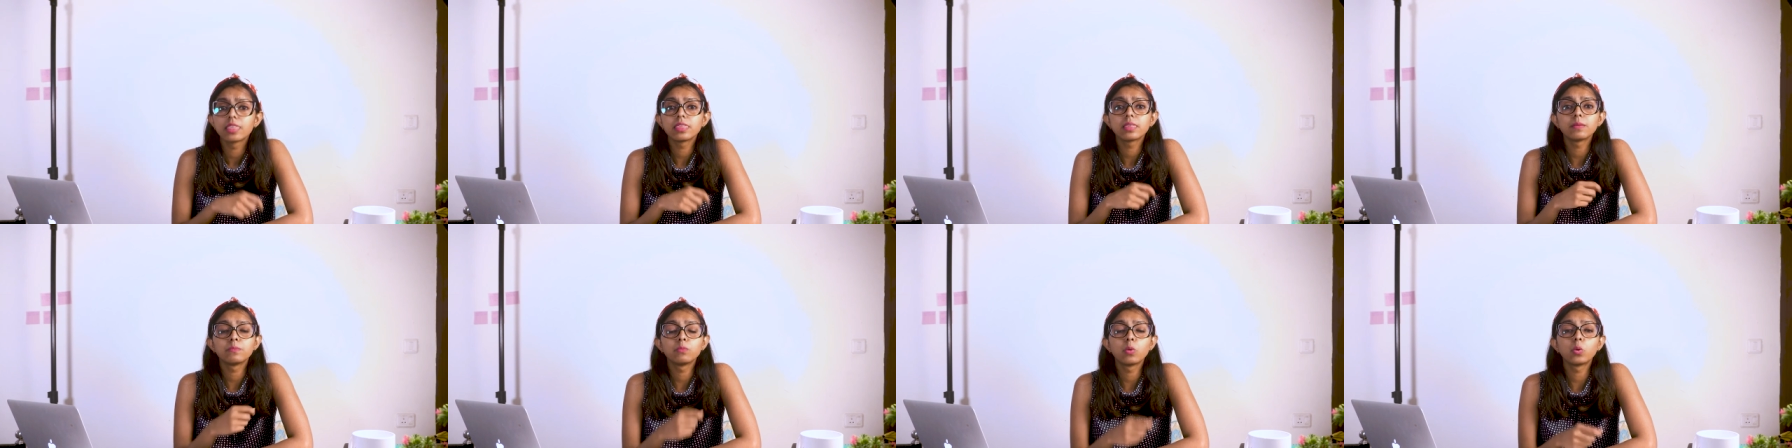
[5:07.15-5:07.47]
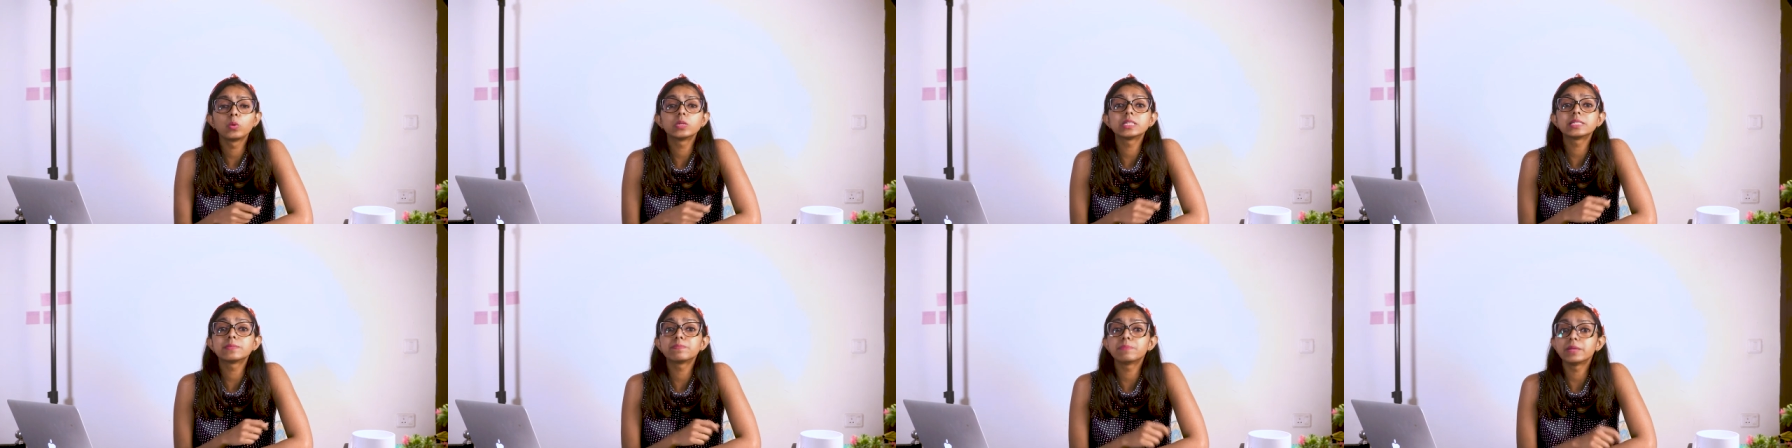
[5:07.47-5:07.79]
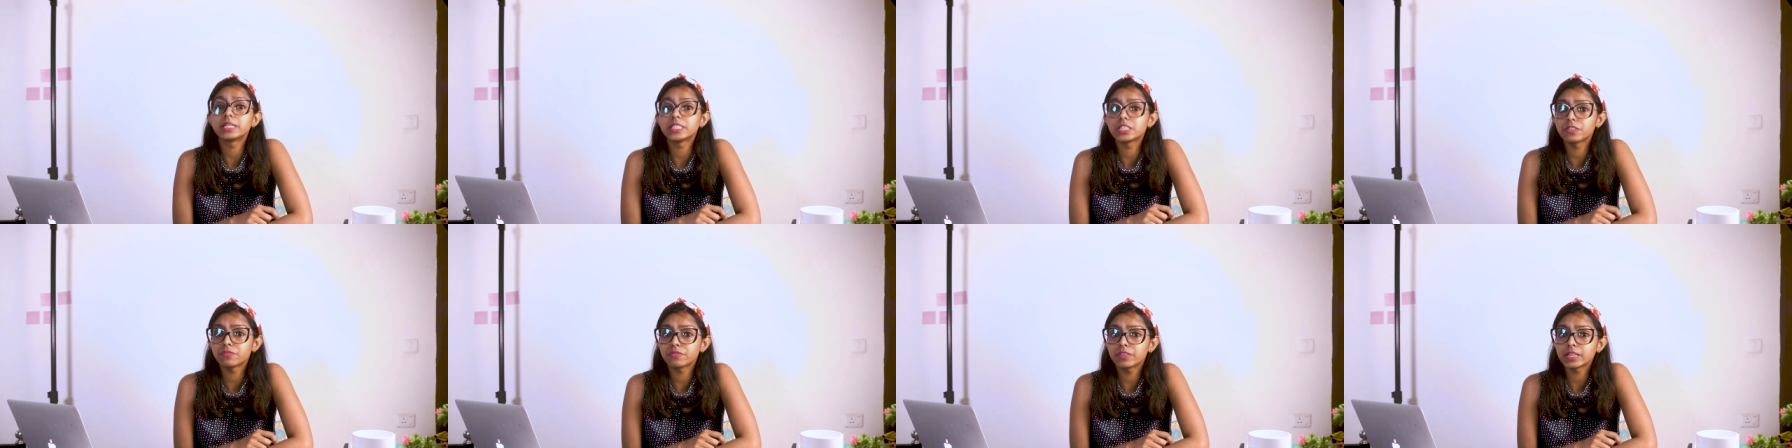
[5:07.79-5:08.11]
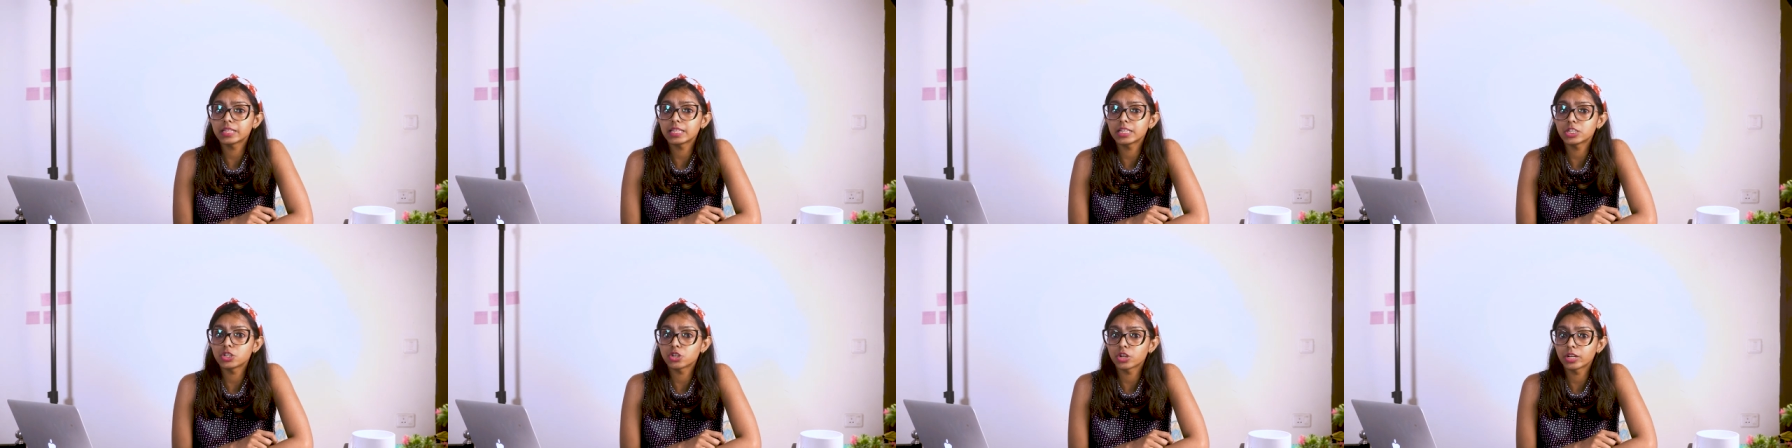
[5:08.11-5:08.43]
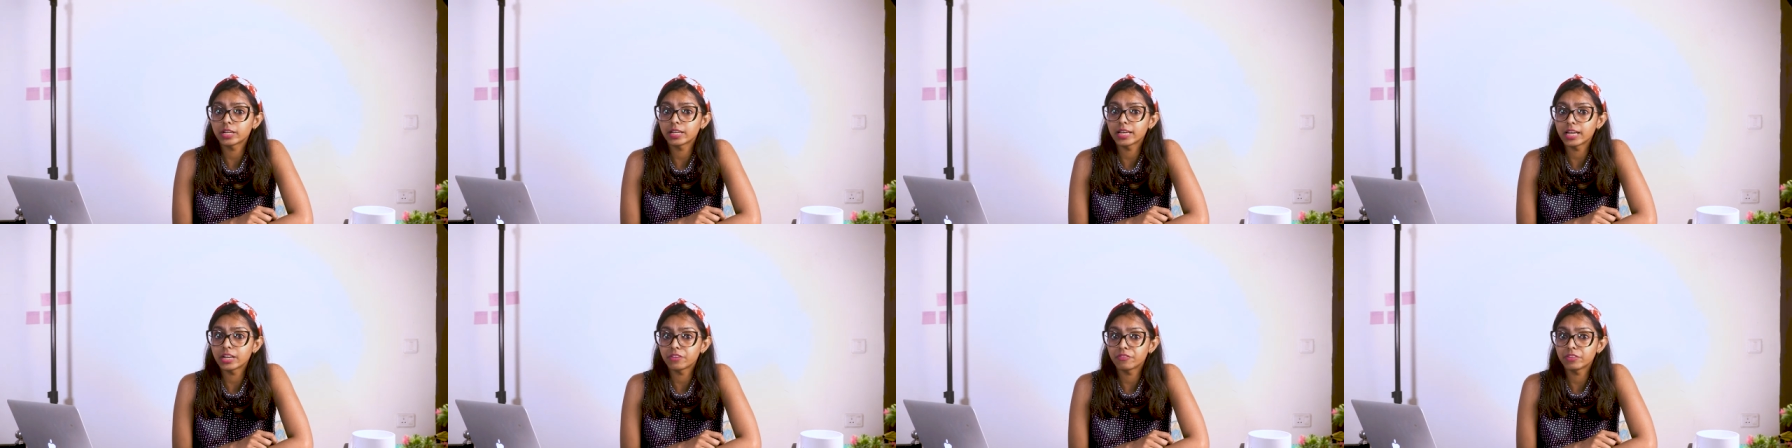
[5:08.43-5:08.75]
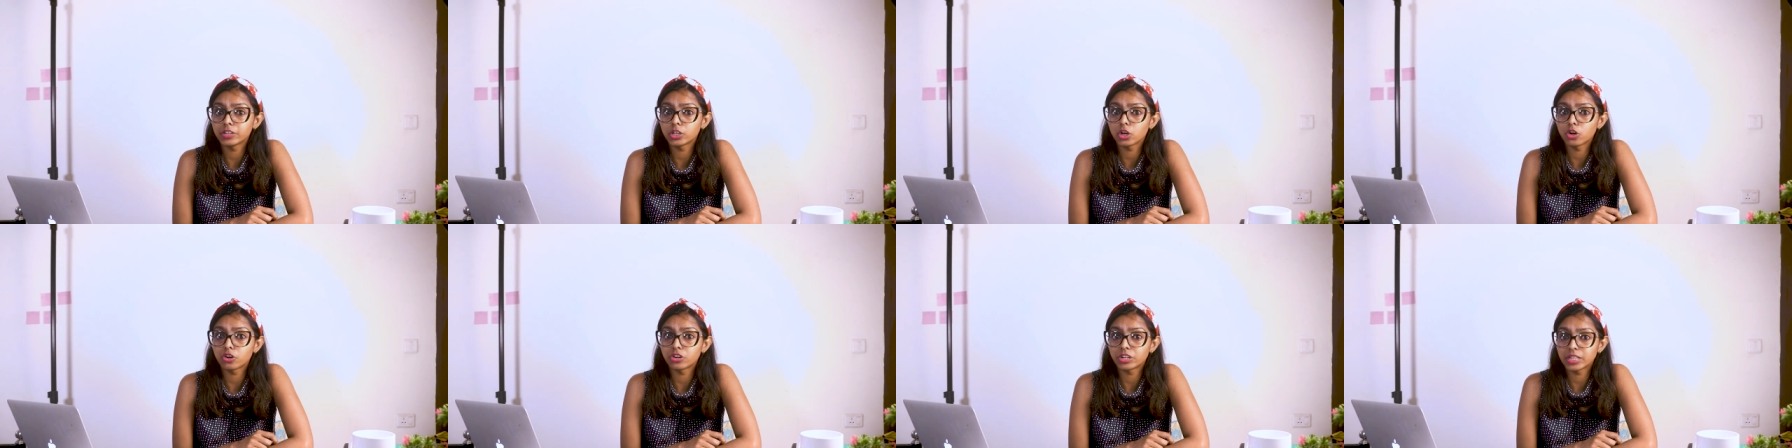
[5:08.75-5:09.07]
the more specific that you can get
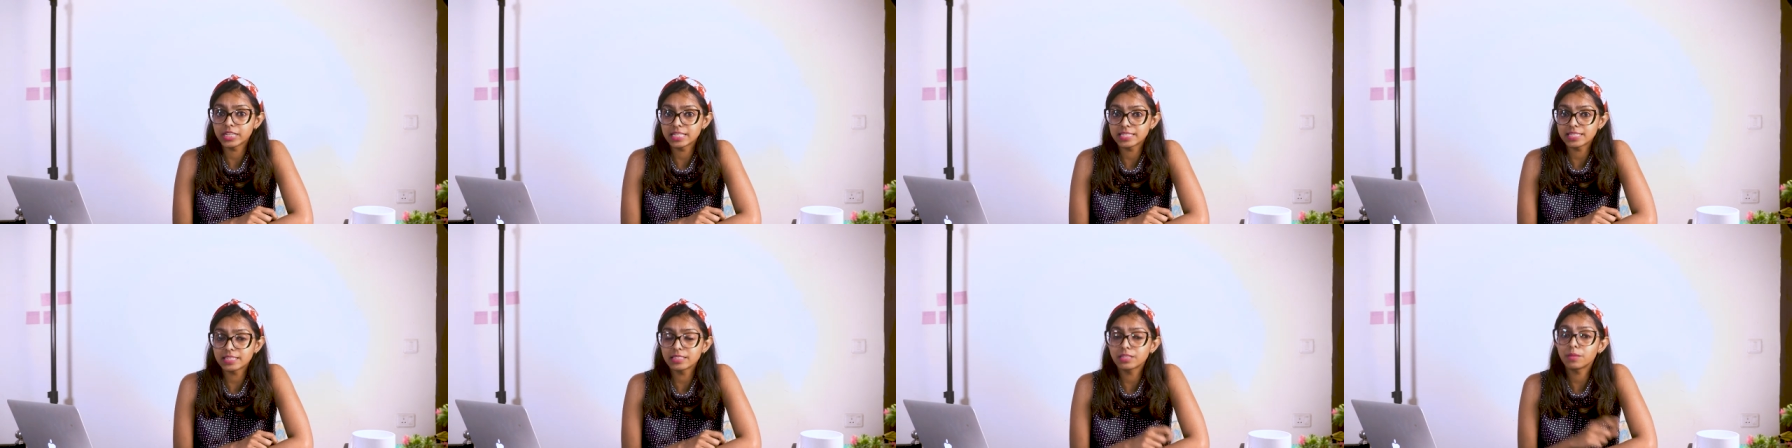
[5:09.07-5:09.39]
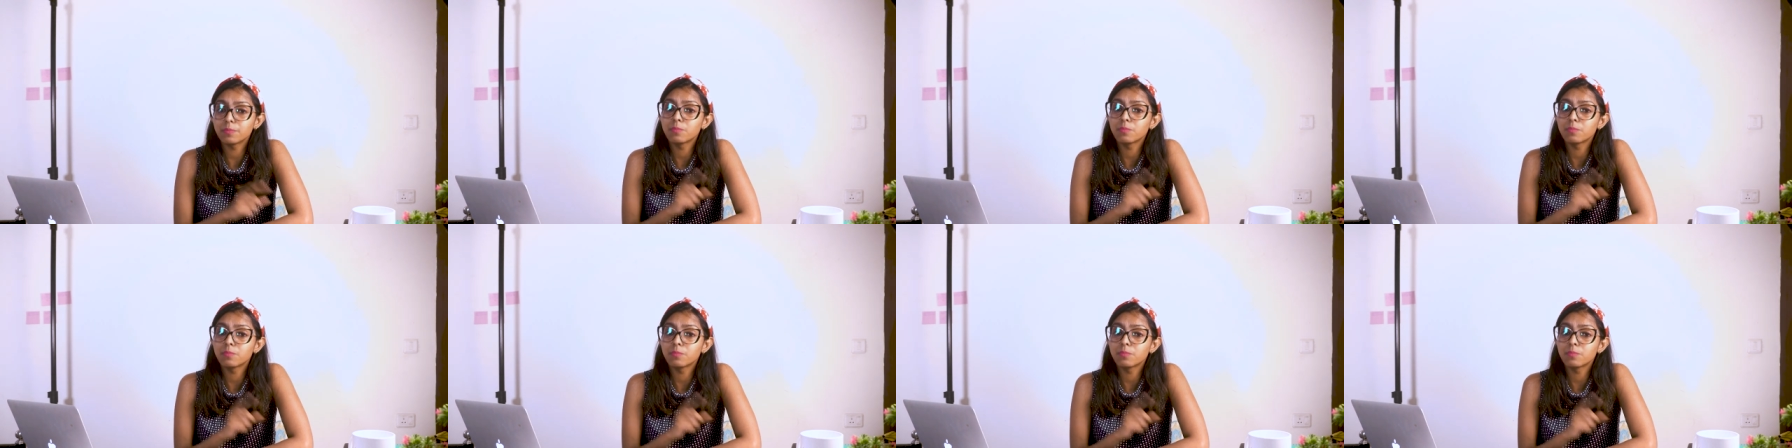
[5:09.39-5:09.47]
with your reason,